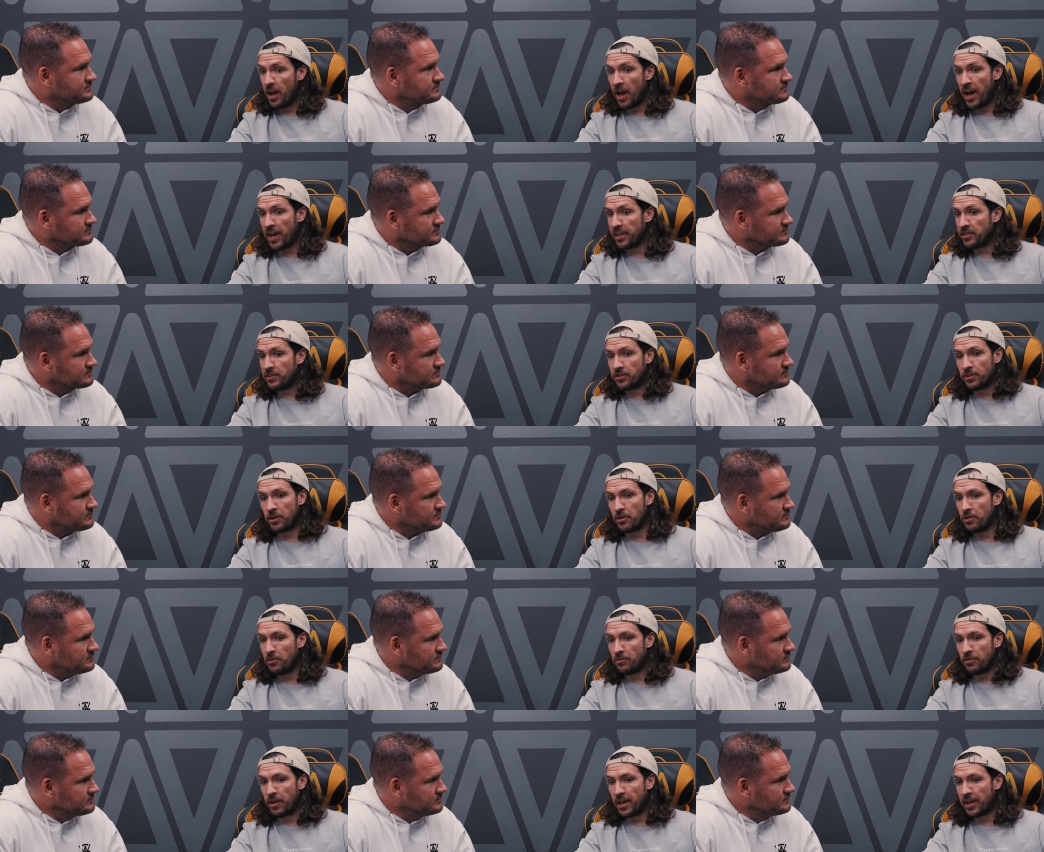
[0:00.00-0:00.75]
Speaker 1: I
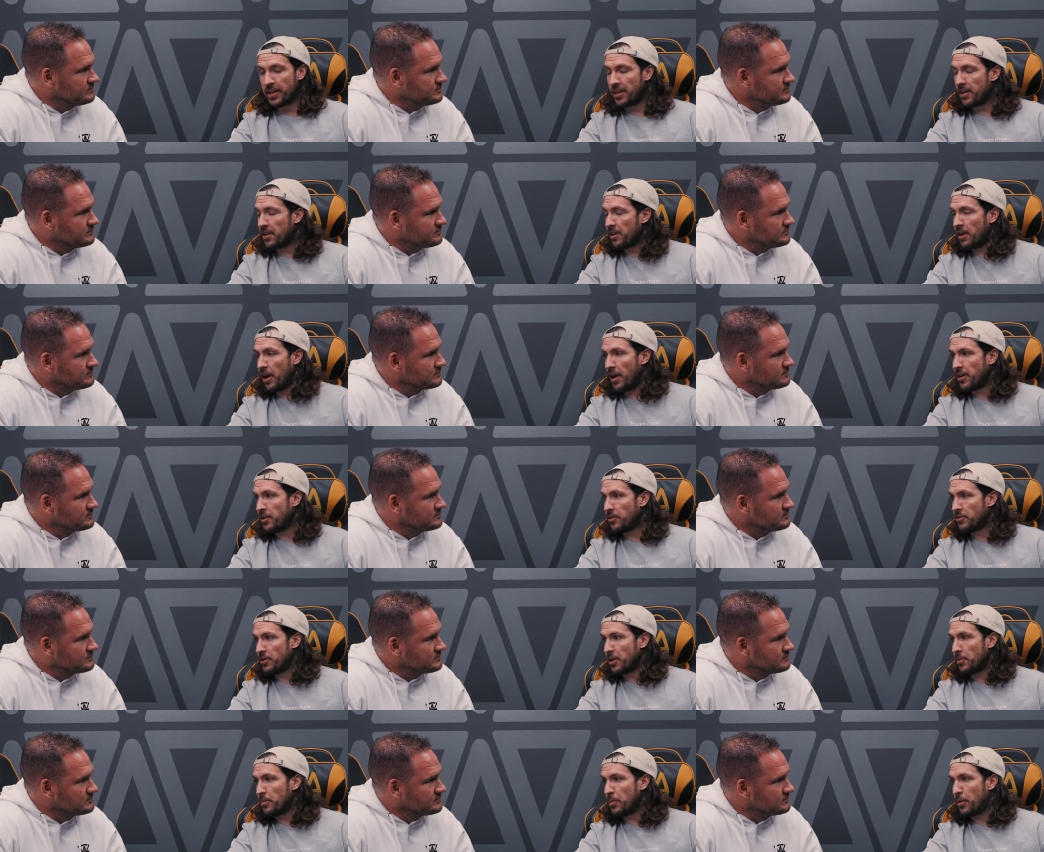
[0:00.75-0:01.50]
don't, I get, I
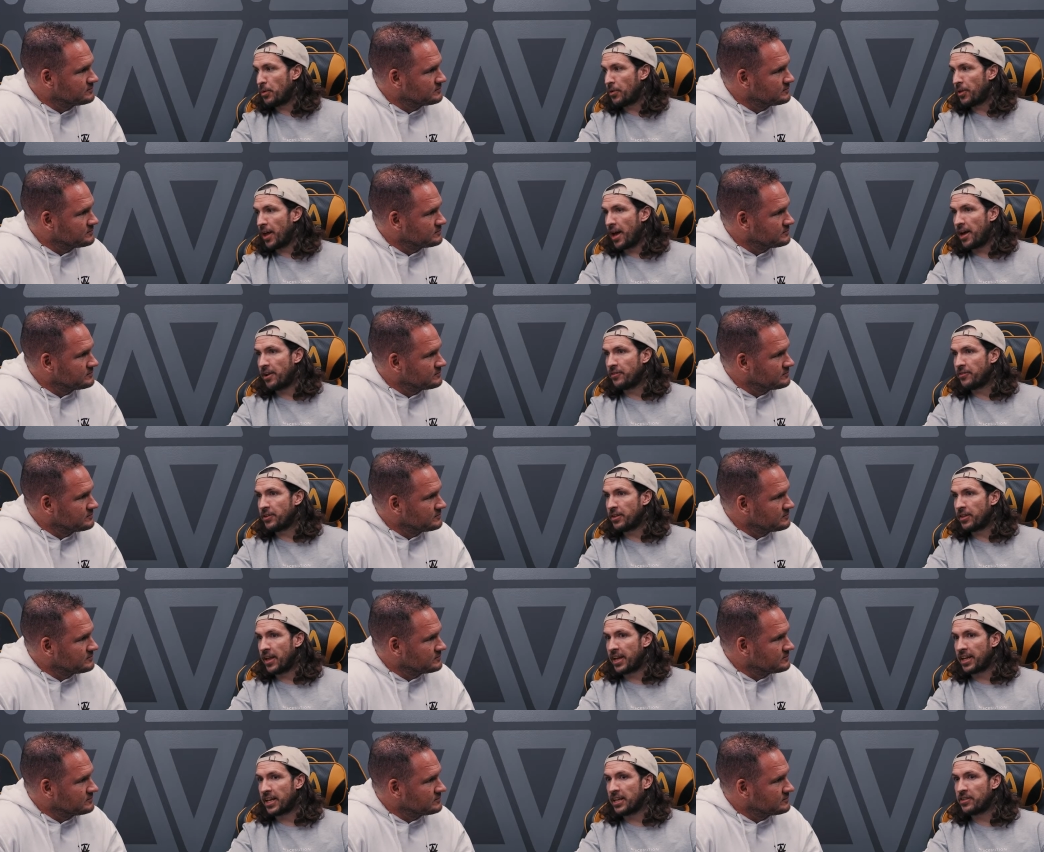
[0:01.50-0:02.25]
don't get pulled out of
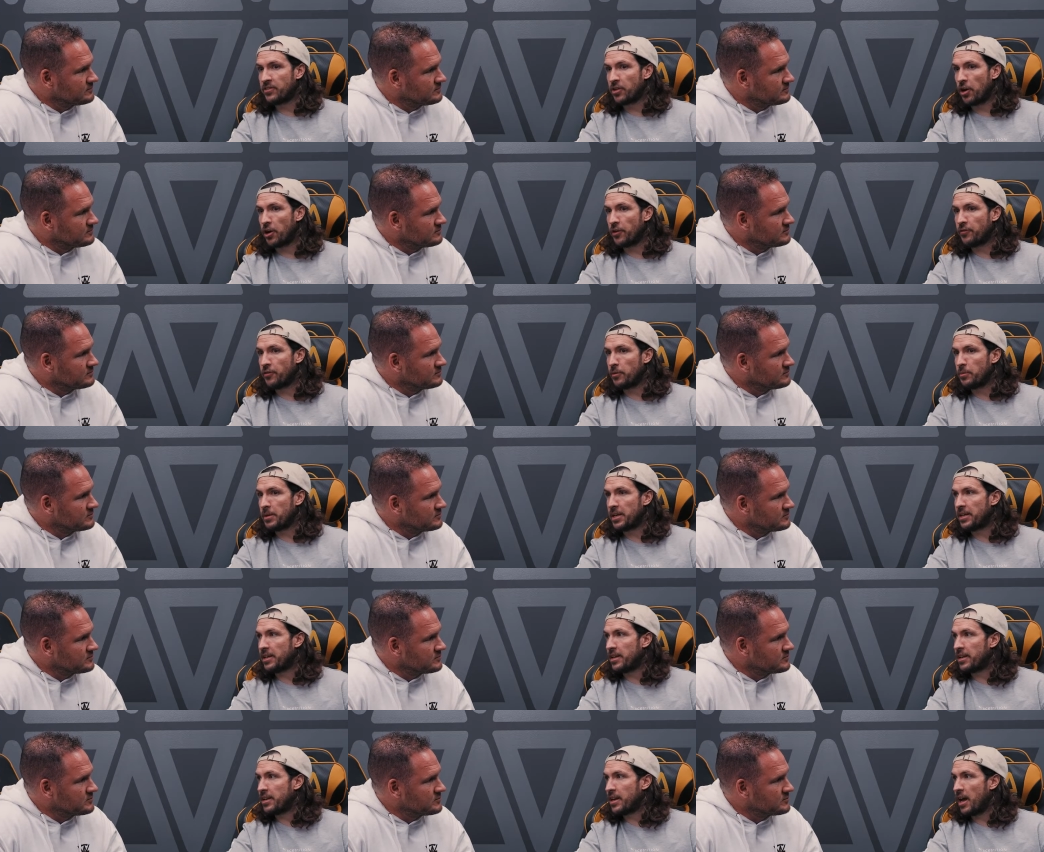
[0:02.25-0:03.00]
it. Like, it's hard for
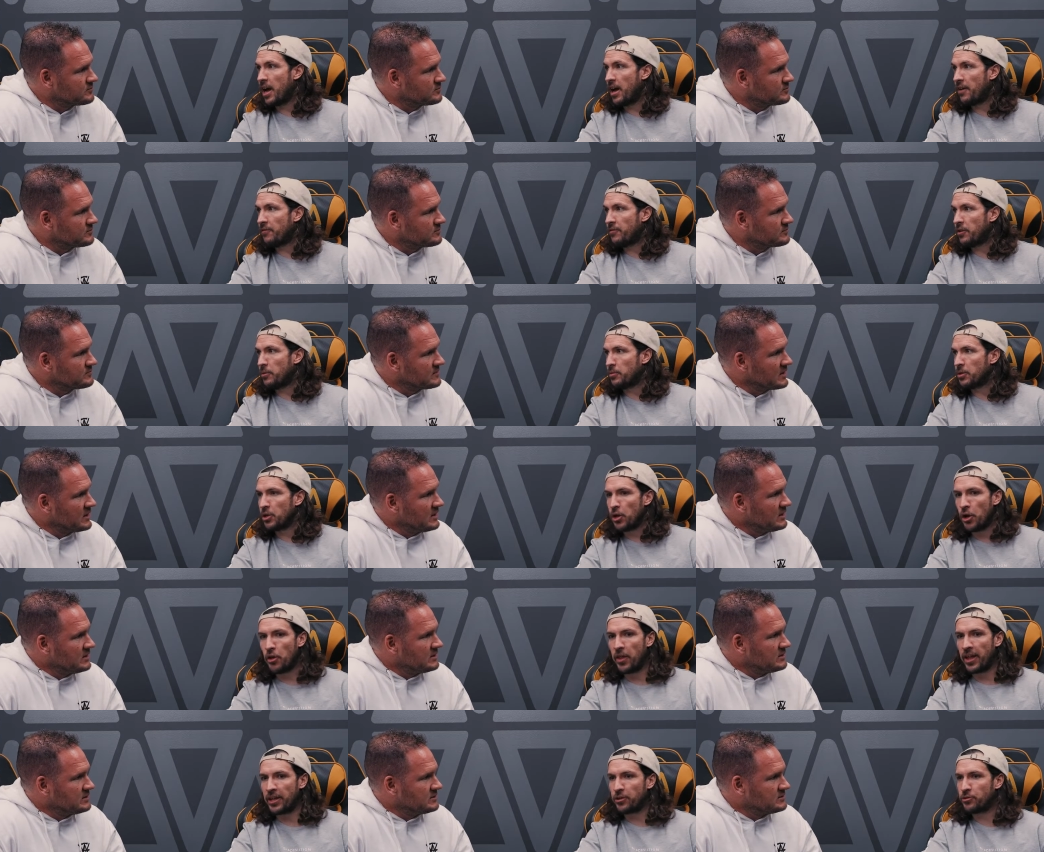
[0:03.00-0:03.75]
me to not film, you
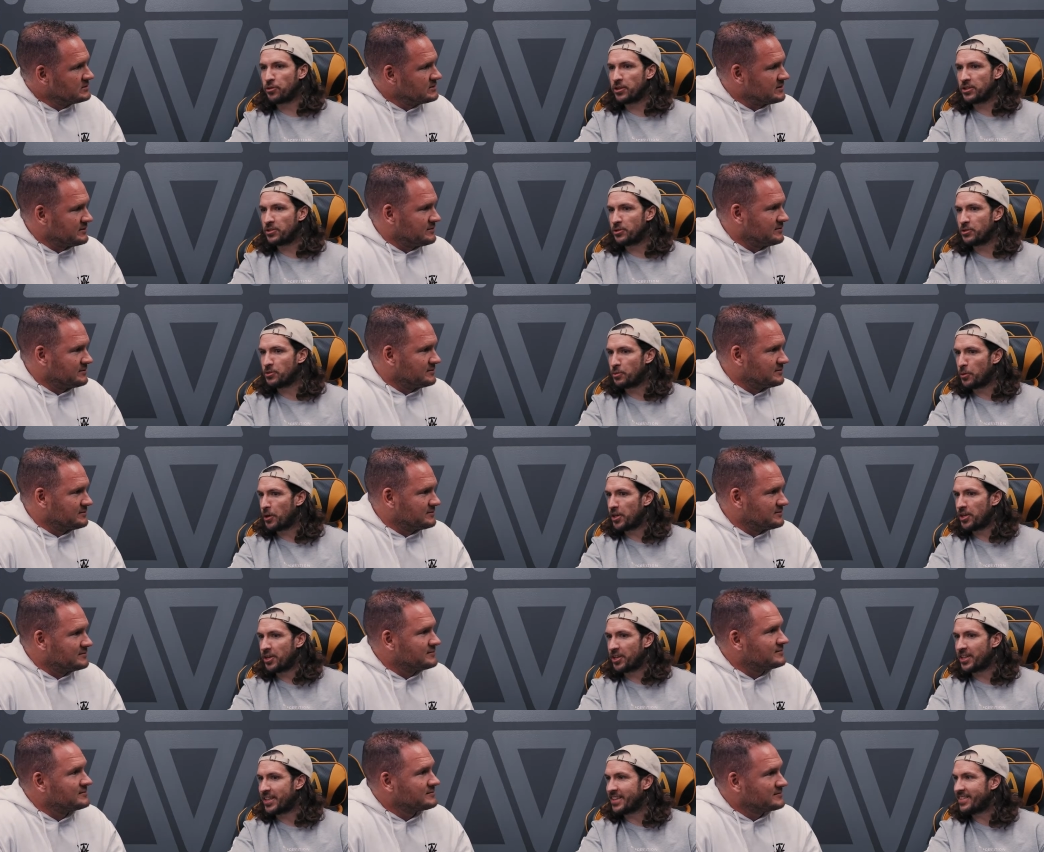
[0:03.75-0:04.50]
know, like Chris is
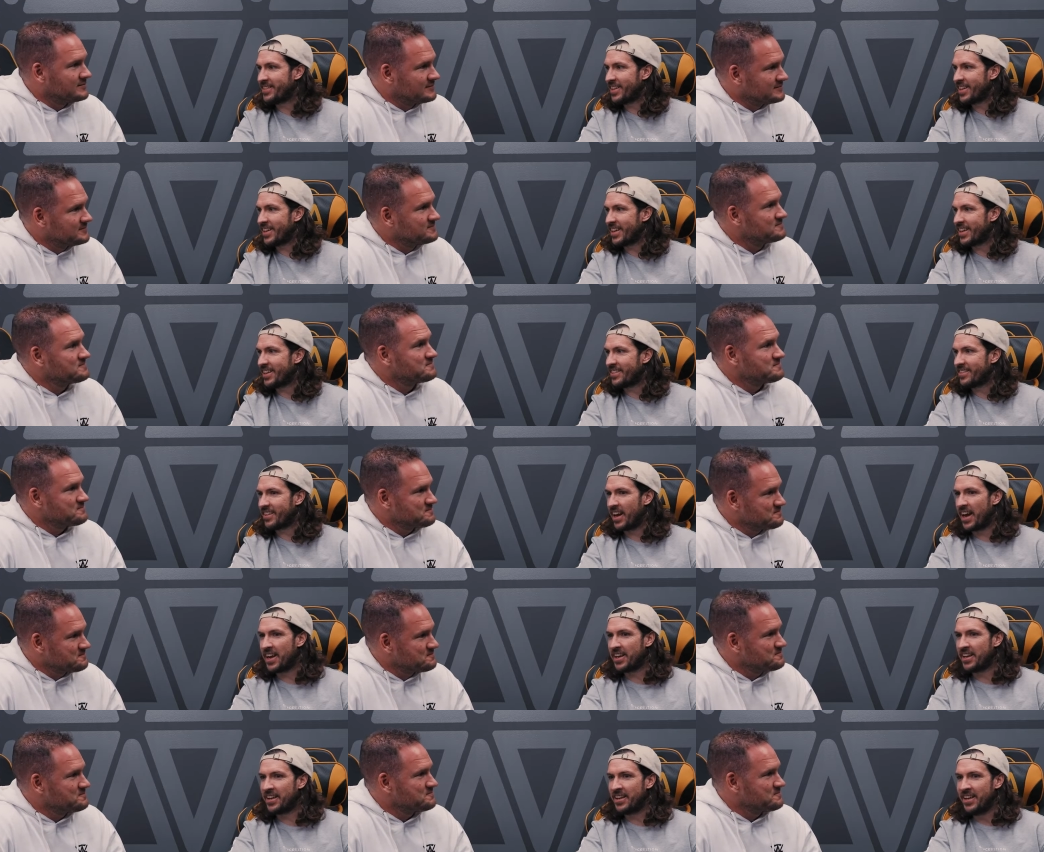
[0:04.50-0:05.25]
wearing your kids getting
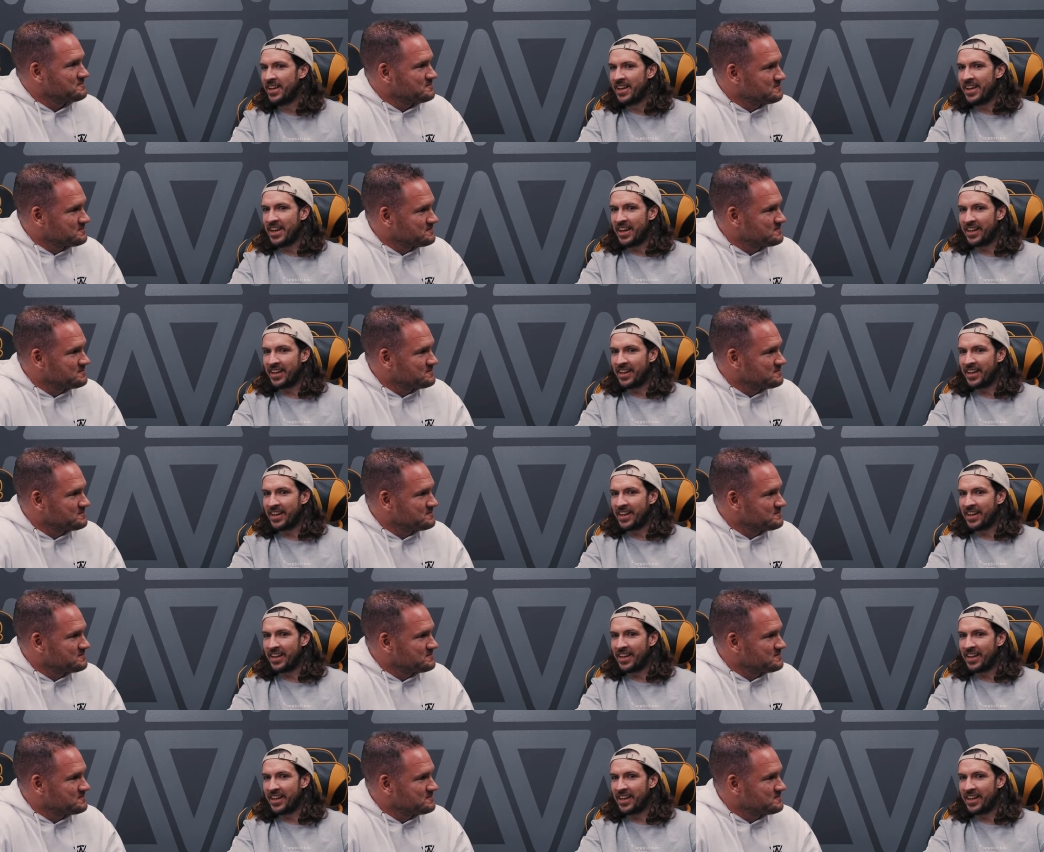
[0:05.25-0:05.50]
excited.